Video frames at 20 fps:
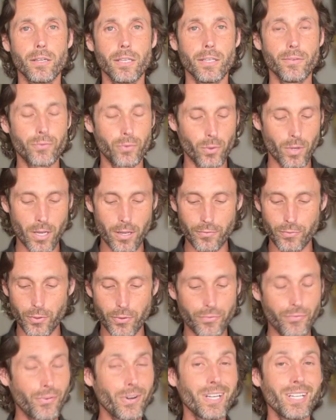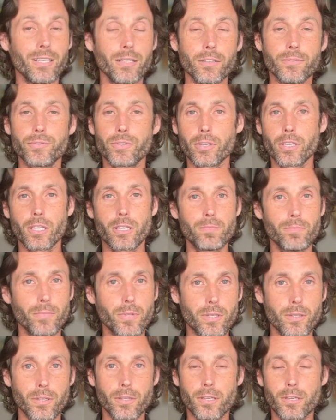If you're funny, if you're
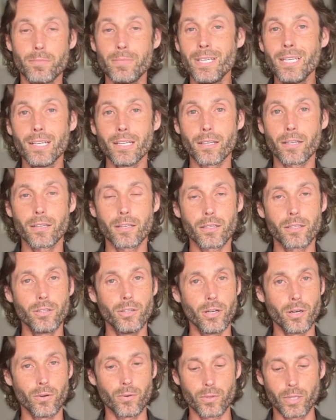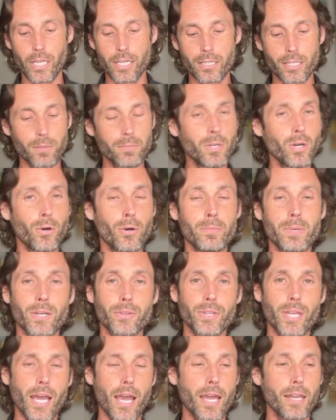comedic, let them know
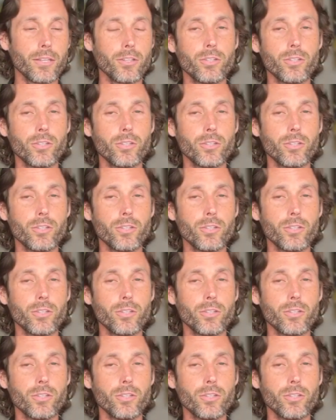about that.